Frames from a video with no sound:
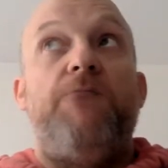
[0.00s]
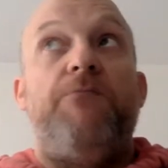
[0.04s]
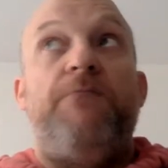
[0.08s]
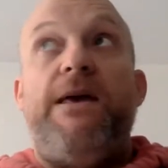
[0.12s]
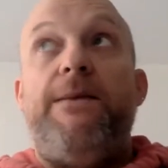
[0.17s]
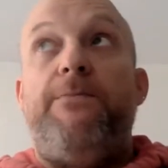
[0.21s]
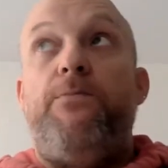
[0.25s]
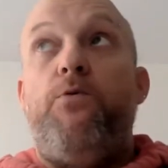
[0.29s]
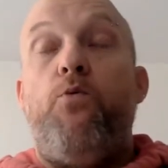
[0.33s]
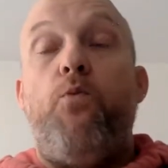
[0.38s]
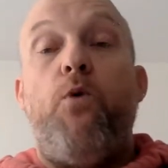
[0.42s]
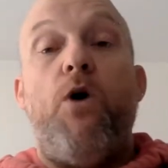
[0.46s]

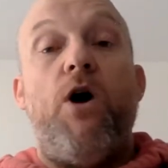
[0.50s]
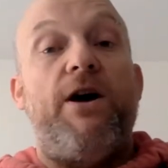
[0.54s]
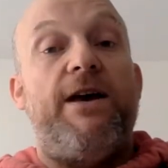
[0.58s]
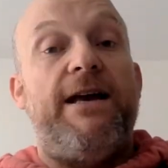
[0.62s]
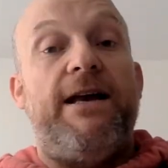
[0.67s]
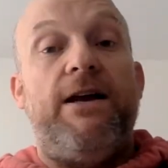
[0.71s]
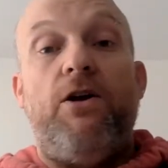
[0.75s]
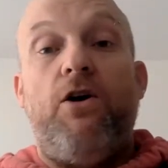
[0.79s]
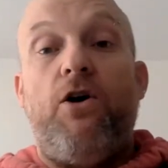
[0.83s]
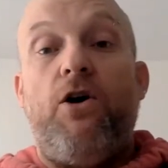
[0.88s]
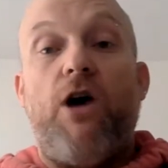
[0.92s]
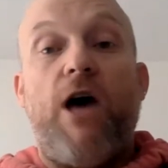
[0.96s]
People
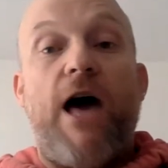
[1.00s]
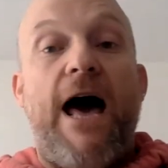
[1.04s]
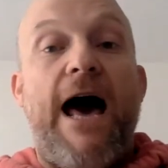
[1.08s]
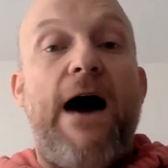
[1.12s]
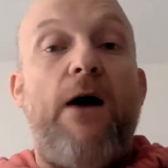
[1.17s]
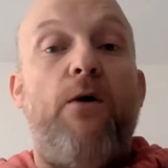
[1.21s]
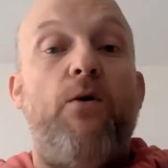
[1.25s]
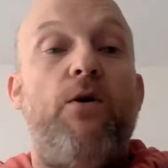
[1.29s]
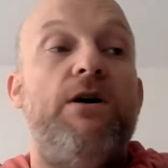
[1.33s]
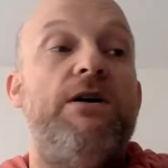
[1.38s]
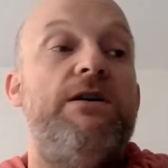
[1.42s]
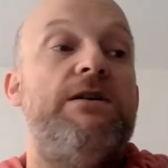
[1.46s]
working longer
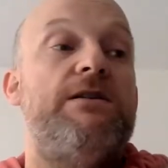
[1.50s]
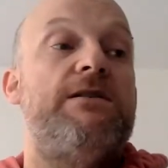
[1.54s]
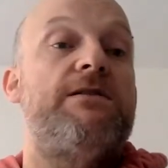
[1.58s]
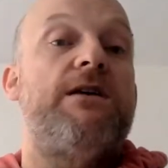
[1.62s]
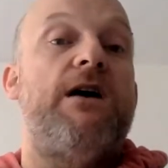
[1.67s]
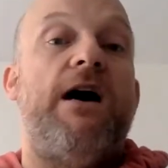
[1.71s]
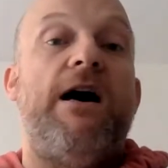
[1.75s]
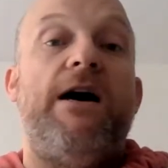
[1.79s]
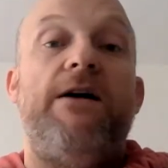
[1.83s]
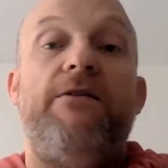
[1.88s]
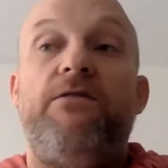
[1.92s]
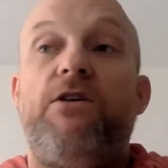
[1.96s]
hours,
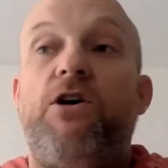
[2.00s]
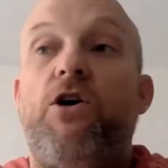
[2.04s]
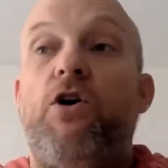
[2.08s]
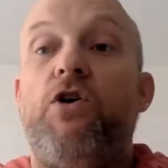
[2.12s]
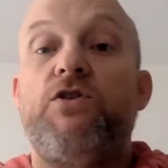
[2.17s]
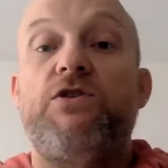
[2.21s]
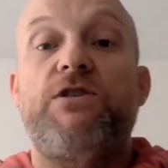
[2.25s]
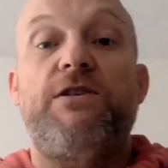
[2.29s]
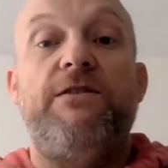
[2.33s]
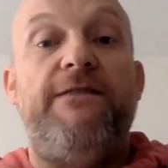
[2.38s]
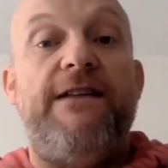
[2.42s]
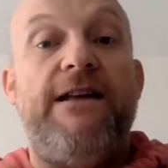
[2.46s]

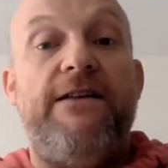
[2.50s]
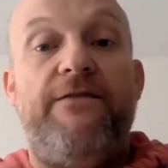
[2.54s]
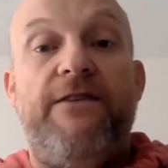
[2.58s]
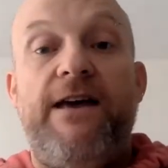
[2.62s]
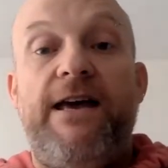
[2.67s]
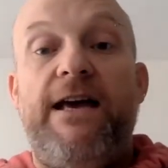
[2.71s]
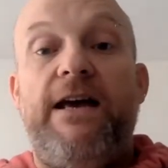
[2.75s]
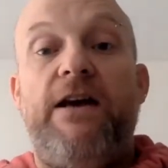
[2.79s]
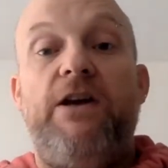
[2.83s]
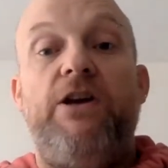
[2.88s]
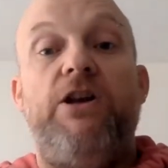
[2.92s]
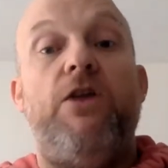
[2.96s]
cost of
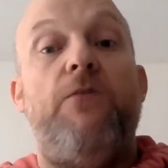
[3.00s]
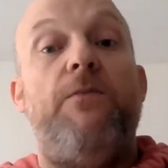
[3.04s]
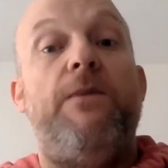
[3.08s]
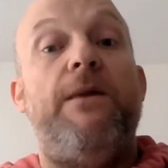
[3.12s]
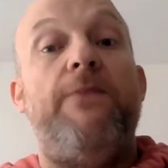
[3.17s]
living,